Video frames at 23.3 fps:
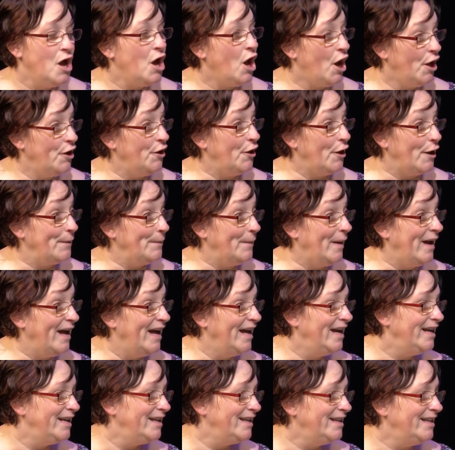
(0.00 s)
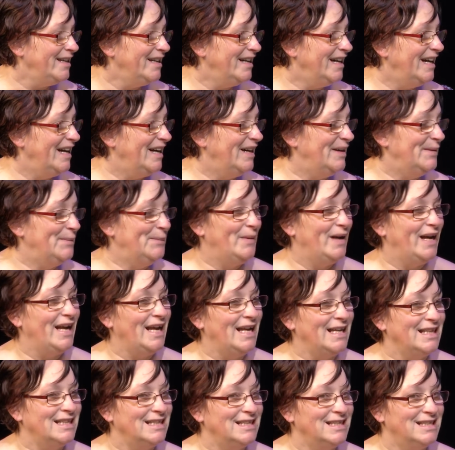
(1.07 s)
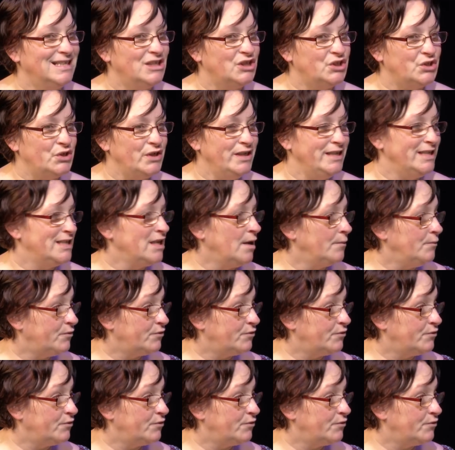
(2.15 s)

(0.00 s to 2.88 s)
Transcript: a nightmare, and the streets up